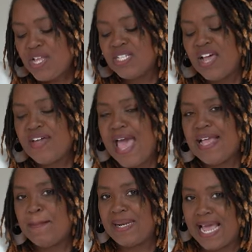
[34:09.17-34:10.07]
So I've
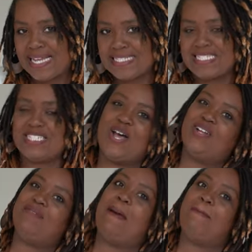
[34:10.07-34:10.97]
got blinds
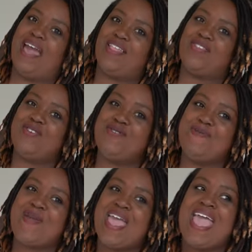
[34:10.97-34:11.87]
installed in my bathroom,